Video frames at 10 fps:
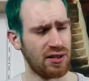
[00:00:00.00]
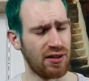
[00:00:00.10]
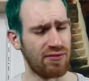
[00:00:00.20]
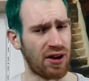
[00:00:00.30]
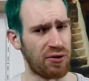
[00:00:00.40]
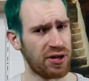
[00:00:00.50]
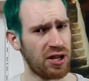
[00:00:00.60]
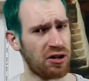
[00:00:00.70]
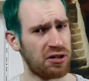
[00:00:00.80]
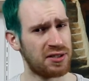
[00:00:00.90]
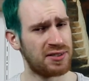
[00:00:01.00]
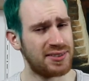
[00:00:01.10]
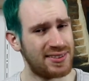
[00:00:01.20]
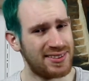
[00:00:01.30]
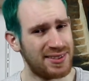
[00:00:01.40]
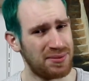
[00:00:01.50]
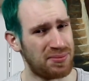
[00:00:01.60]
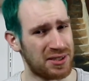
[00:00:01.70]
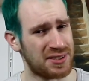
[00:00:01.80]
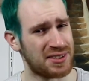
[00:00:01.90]
very long,
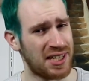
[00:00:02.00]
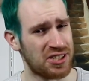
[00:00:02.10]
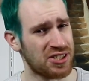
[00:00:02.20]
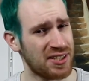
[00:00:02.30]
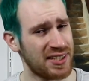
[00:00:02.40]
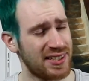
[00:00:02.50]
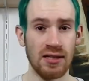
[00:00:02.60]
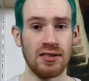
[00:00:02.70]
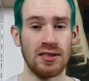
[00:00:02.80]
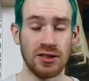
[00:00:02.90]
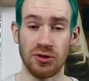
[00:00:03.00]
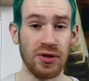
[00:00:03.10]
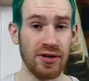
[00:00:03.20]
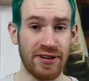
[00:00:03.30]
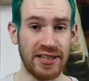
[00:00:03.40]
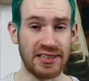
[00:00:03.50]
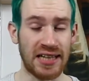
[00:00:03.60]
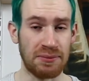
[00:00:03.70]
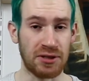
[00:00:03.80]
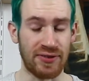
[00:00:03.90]
potentially. Do you have any
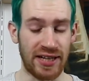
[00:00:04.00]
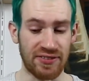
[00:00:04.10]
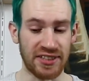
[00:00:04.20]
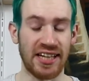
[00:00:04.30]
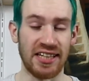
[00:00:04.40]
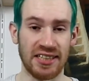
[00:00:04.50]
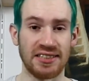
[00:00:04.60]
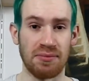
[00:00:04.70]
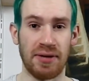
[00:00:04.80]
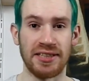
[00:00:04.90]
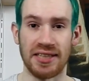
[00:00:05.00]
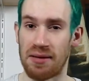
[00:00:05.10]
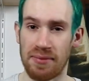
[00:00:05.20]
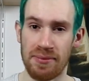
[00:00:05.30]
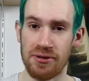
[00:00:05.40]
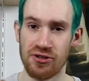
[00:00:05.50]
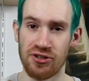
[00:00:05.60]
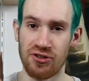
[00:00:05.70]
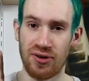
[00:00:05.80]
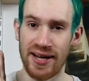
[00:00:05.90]
types of advent calendars in mind that I maybe
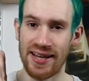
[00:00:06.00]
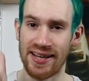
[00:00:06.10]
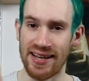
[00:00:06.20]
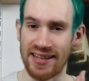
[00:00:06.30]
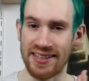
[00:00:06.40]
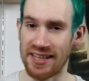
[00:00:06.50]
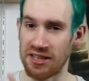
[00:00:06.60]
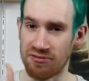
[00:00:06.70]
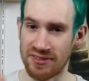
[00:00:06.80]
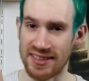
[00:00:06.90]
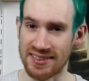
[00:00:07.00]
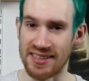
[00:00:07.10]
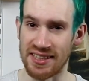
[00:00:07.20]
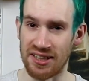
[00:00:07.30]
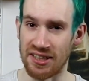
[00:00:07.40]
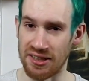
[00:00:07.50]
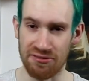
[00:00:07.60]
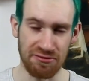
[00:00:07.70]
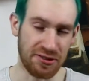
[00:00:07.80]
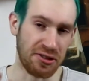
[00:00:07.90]
should try at the end of this year
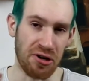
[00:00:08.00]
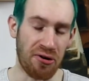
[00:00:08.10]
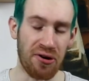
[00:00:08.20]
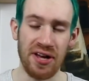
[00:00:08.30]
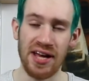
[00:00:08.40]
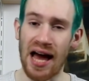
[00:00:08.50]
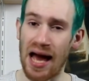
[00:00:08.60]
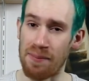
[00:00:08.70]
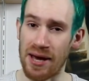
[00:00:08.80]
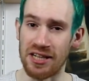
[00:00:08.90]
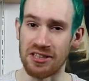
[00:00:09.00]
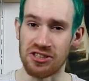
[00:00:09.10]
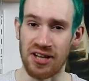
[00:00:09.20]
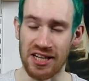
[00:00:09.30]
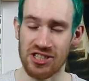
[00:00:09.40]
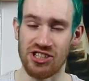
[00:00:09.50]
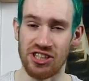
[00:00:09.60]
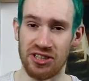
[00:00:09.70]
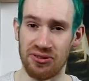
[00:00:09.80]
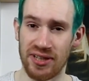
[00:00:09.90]
if, you know, I managed to
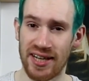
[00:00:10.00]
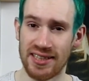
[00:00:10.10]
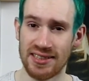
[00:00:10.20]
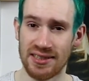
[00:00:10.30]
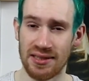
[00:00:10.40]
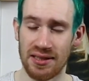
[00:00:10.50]
actually do that.